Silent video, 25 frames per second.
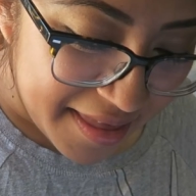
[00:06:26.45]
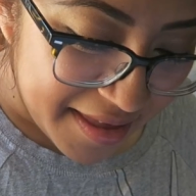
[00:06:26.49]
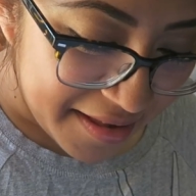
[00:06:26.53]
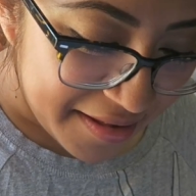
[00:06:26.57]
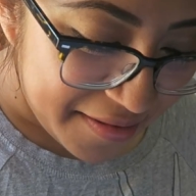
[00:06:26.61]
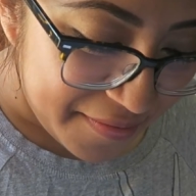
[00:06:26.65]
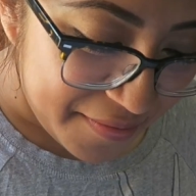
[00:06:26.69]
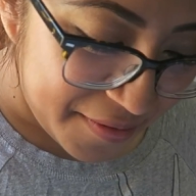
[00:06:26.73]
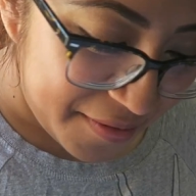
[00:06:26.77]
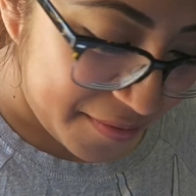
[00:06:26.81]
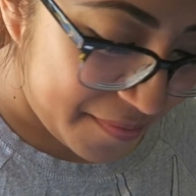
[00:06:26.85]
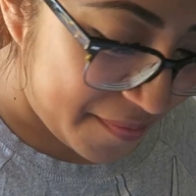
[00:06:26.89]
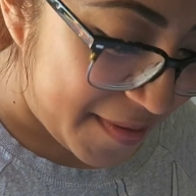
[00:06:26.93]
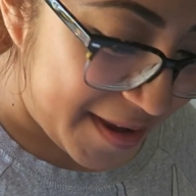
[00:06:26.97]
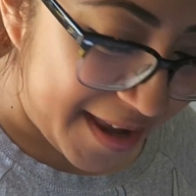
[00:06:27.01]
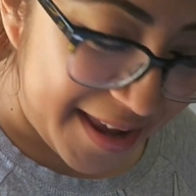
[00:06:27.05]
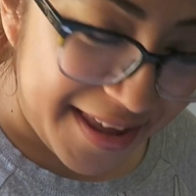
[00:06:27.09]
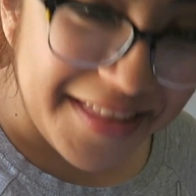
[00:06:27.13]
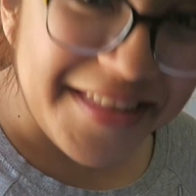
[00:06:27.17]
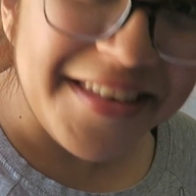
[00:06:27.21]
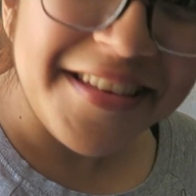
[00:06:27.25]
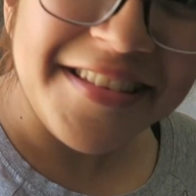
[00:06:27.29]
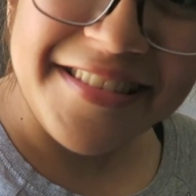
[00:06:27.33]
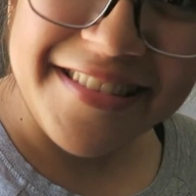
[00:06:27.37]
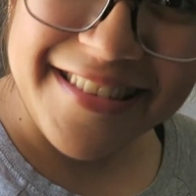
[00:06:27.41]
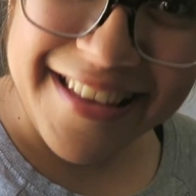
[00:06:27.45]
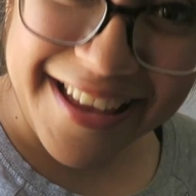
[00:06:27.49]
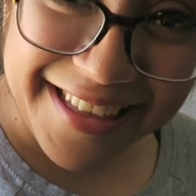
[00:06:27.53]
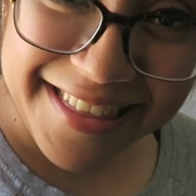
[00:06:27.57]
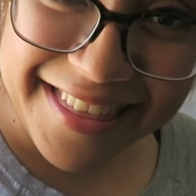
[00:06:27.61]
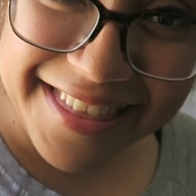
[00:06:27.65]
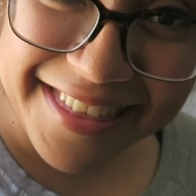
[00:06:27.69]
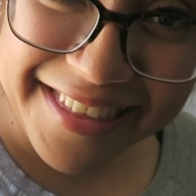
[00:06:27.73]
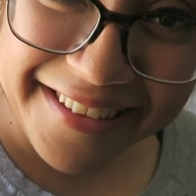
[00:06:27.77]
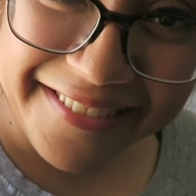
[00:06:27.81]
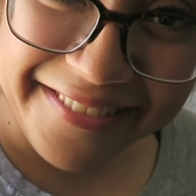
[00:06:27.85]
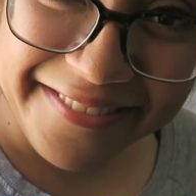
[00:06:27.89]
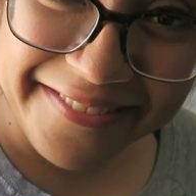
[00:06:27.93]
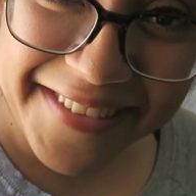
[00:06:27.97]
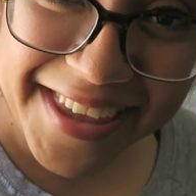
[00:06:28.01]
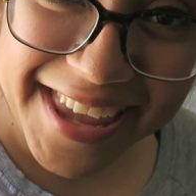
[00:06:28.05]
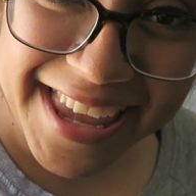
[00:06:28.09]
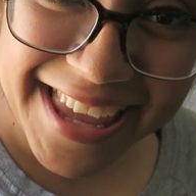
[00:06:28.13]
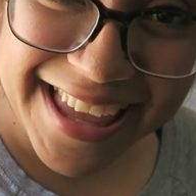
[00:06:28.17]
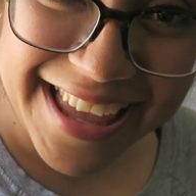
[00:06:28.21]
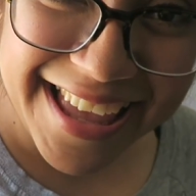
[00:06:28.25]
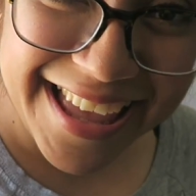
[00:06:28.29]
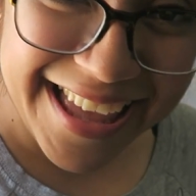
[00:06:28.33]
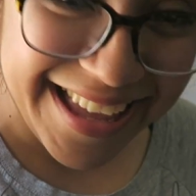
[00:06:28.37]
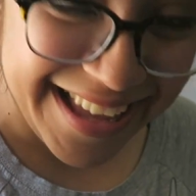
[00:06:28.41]
This will be the death of
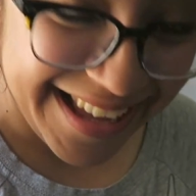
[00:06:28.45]
me.